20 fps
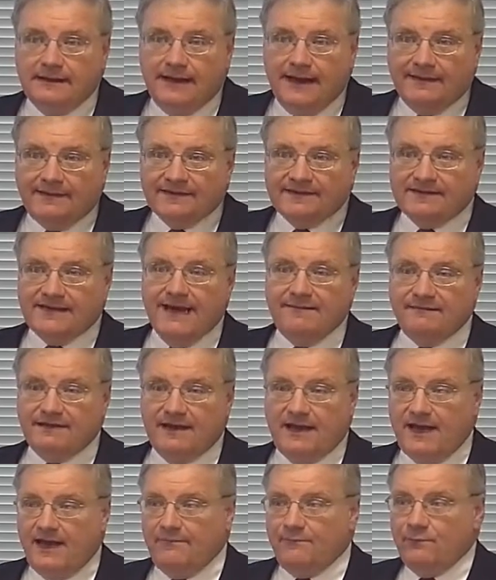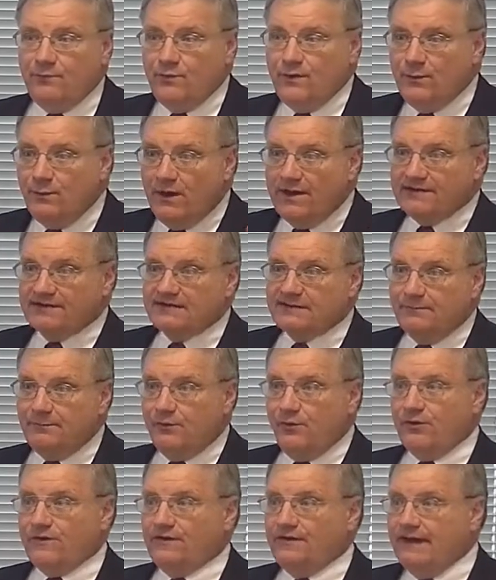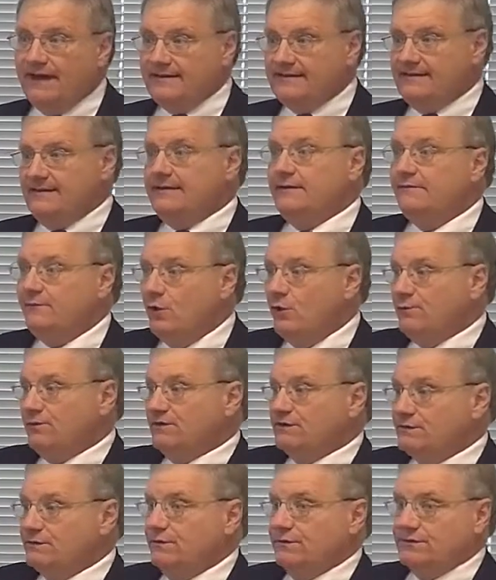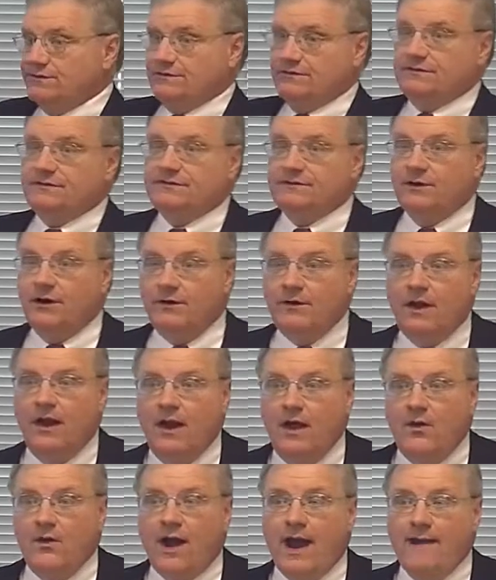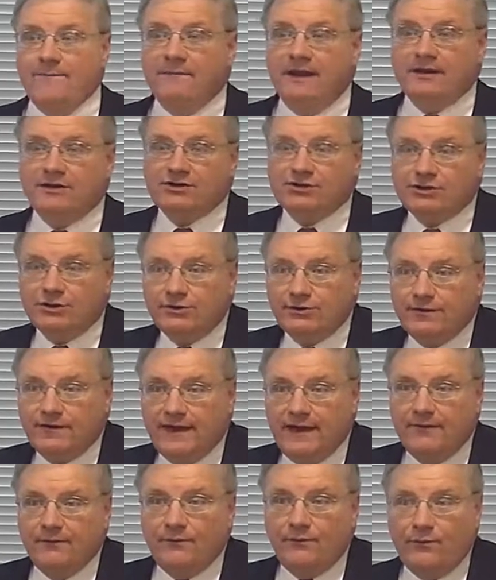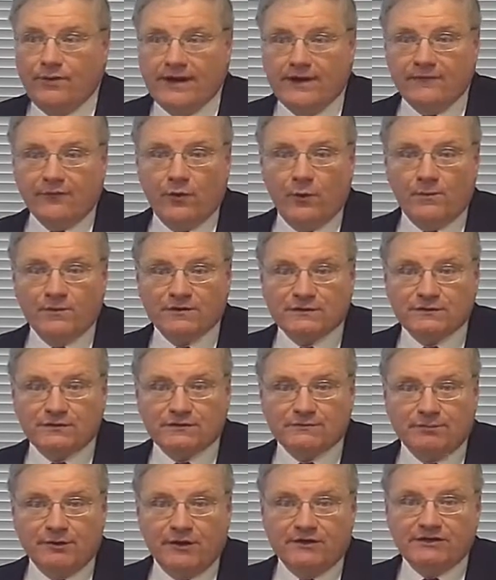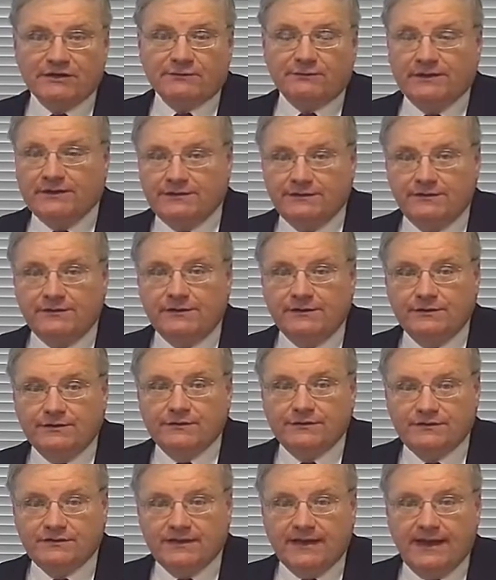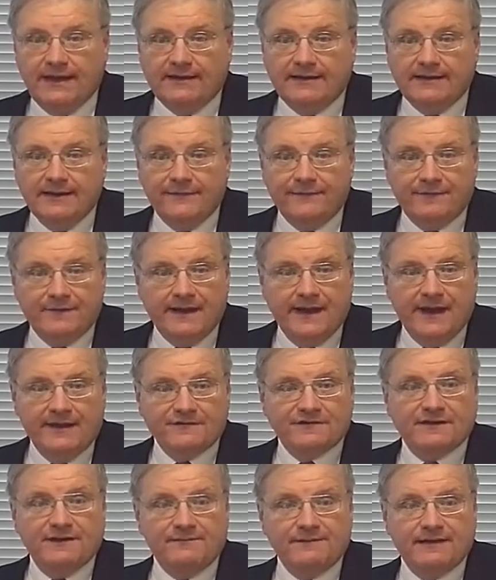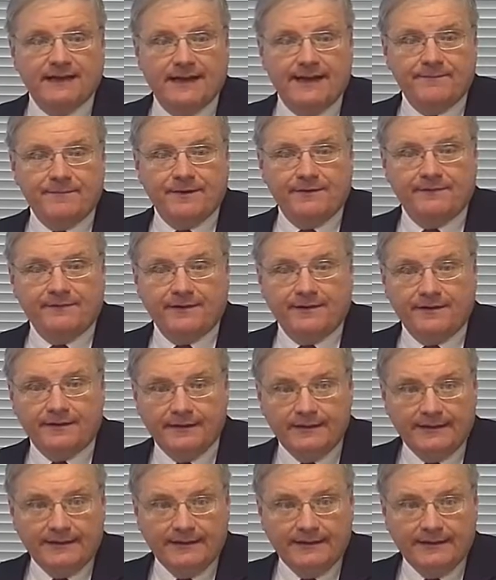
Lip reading: at the same time, we want to support the idea of open source. So I make sure that whatever open source project we do use, that if they have some type of a